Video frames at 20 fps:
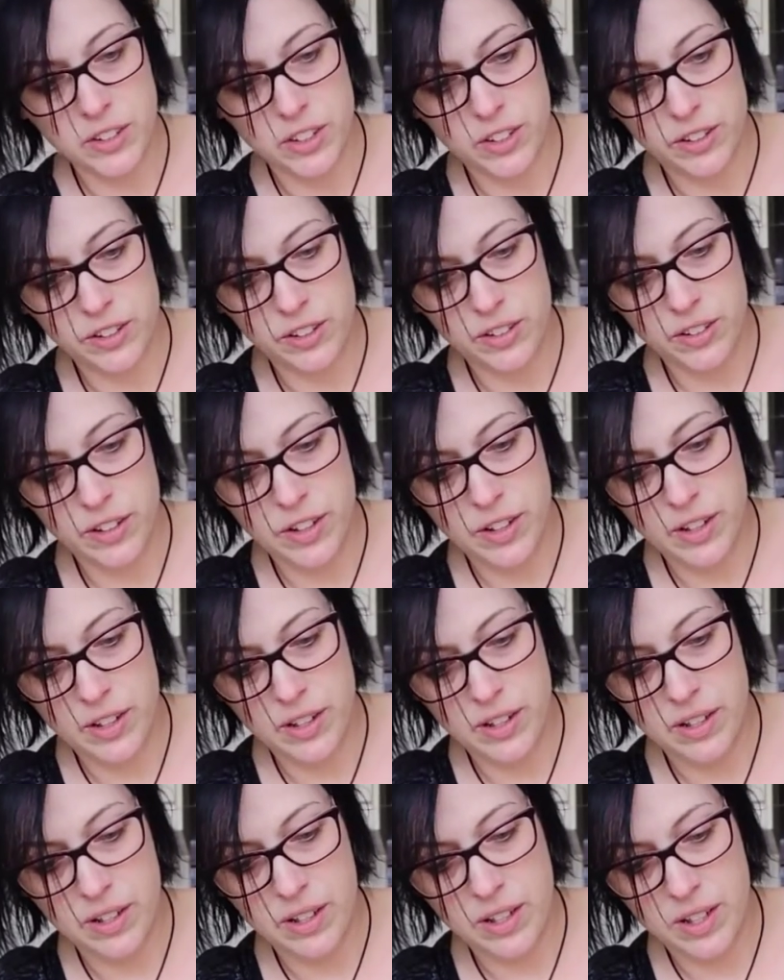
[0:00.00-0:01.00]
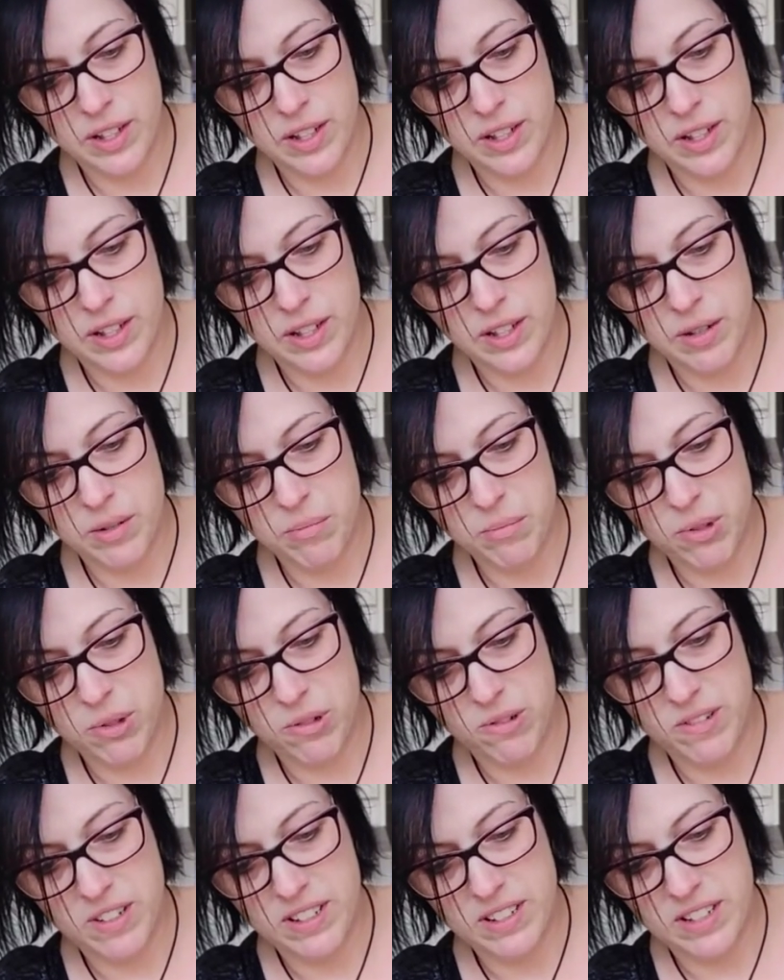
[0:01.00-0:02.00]
Just
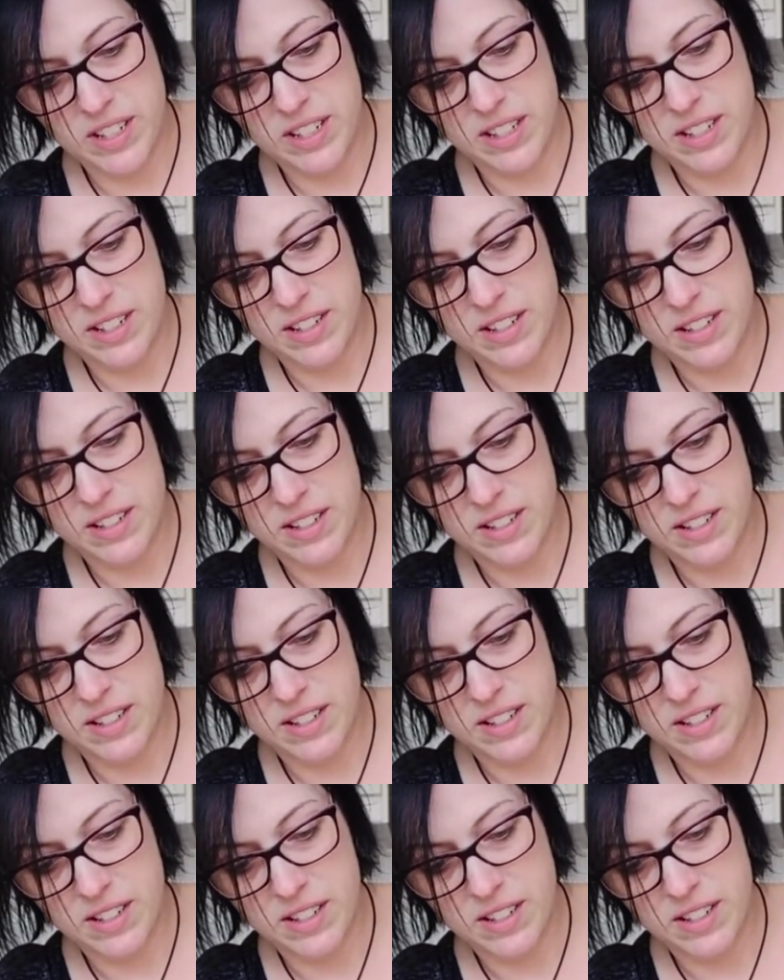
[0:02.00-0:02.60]
pour it in.